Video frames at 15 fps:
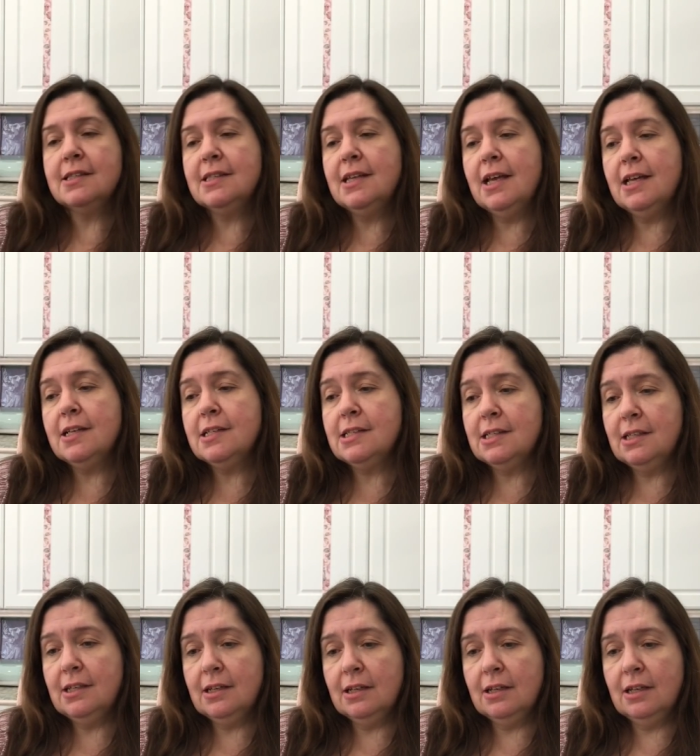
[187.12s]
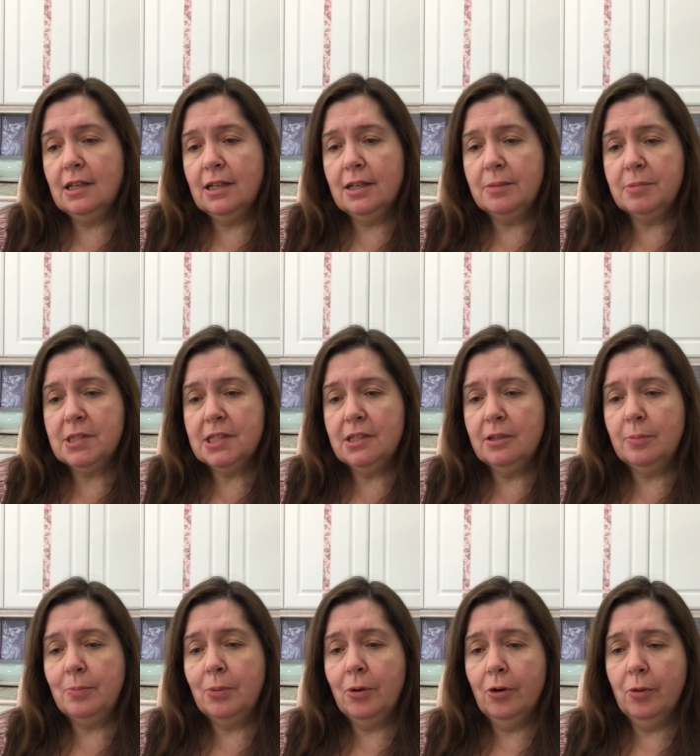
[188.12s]
says it comes in
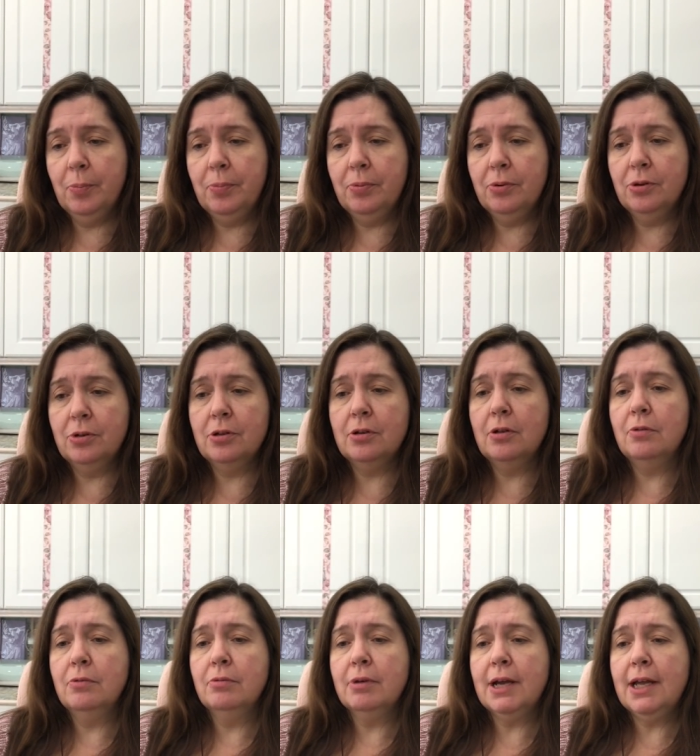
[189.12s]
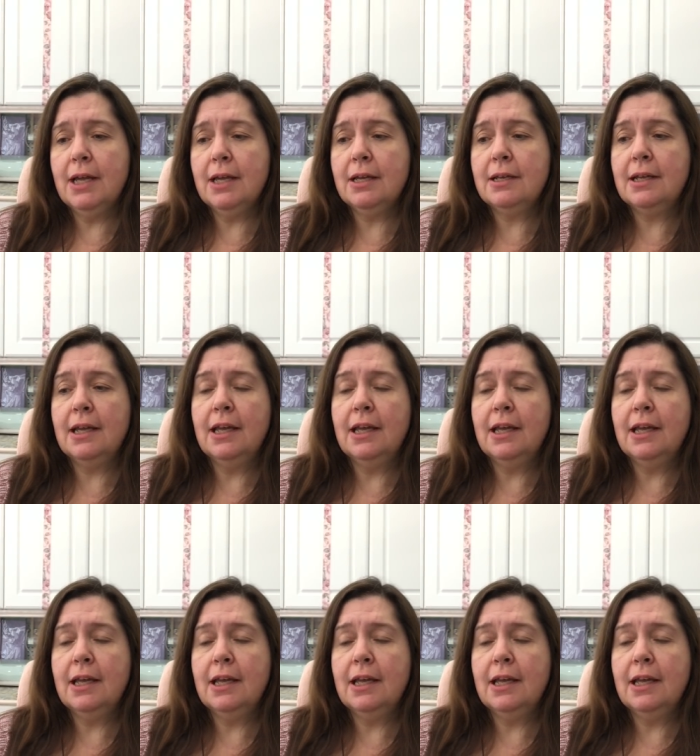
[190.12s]
purple, red,